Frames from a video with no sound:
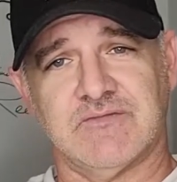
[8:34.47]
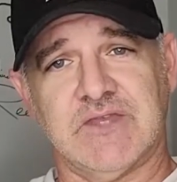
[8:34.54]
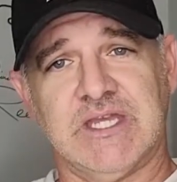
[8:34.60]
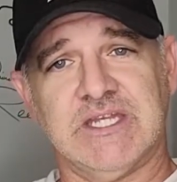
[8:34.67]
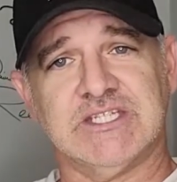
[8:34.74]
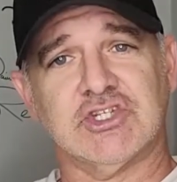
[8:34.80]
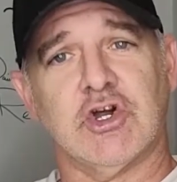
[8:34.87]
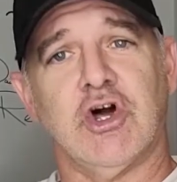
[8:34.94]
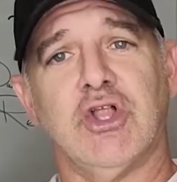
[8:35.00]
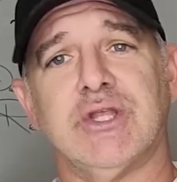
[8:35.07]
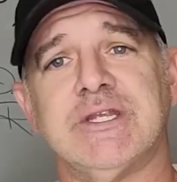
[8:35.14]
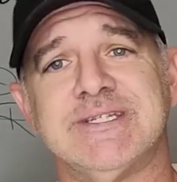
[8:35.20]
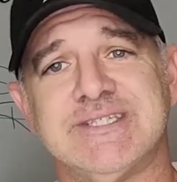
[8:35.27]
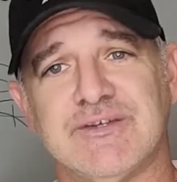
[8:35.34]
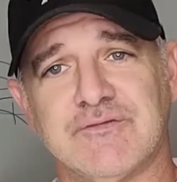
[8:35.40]
They just call it
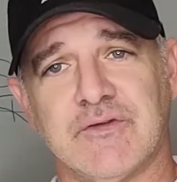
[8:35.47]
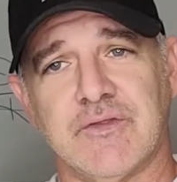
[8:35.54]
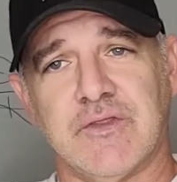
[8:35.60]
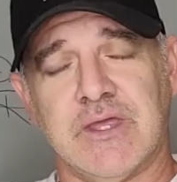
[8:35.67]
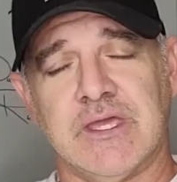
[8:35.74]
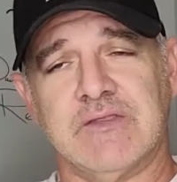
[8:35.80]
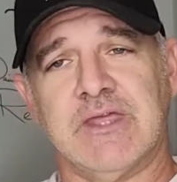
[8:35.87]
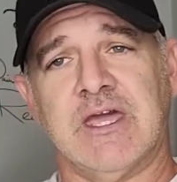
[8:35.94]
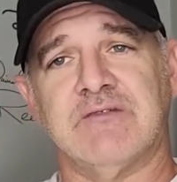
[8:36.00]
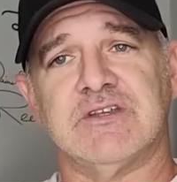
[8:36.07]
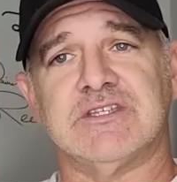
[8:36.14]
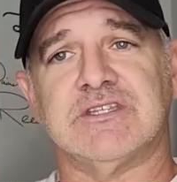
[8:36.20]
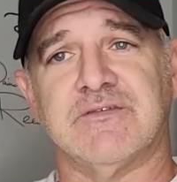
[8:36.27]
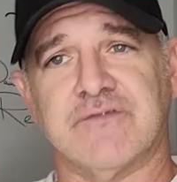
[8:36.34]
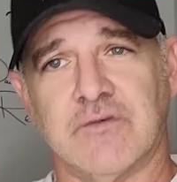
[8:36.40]
a different thing, and they have a
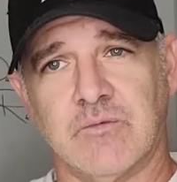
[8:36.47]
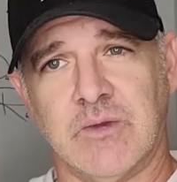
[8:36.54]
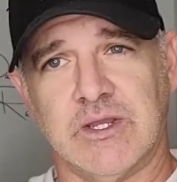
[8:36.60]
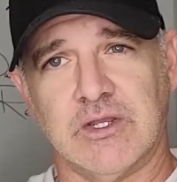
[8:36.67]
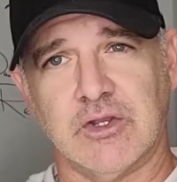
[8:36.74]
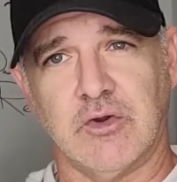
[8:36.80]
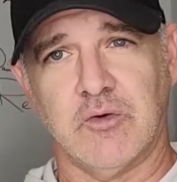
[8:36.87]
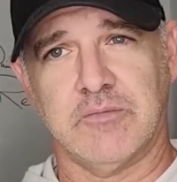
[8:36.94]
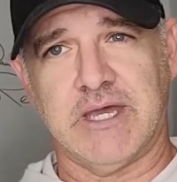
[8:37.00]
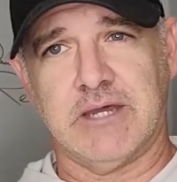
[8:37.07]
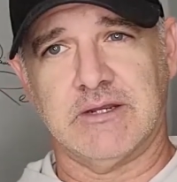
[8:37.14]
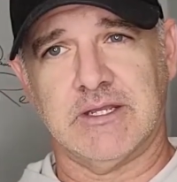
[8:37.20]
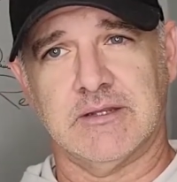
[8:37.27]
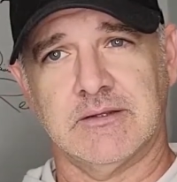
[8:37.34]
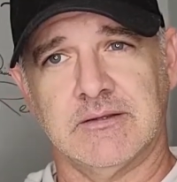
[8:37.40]
different way to go
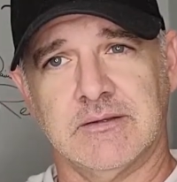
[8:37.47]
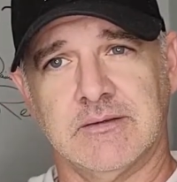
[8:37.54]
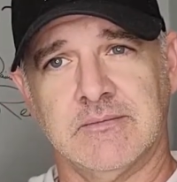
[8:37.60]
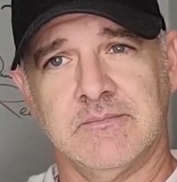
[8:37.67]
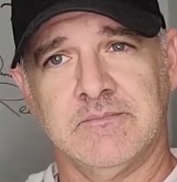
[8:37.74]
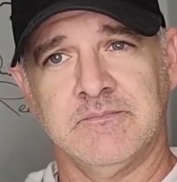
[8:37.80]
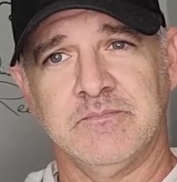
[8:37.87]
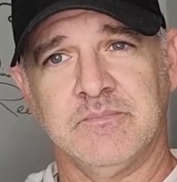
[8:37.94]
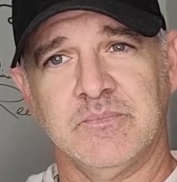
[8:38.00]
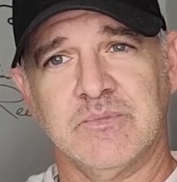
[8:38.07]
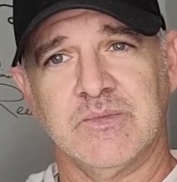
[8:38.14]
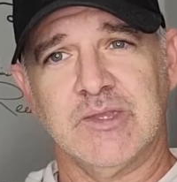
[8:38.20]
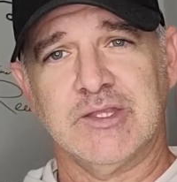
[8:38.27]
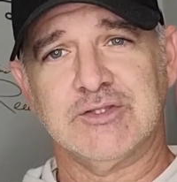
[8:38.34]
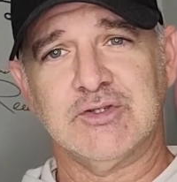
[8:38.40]
about it.
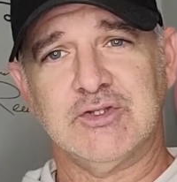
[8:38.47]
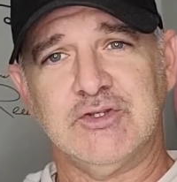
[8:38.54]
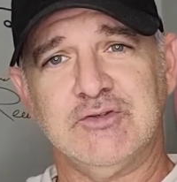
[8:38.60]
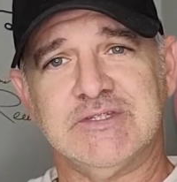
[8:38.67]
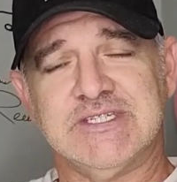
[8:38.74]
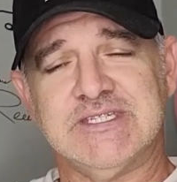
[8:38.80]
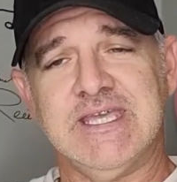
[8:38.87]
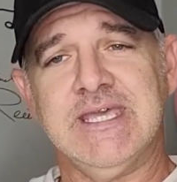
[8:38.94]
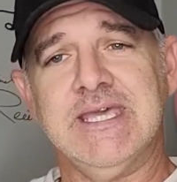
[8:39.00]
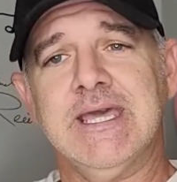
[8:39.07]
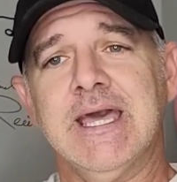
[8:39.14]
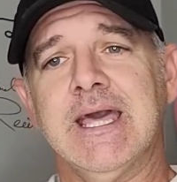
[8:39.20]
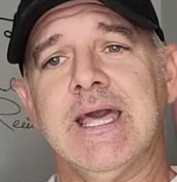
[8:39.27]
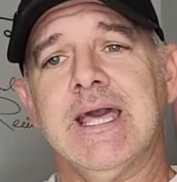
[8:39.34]
So do you see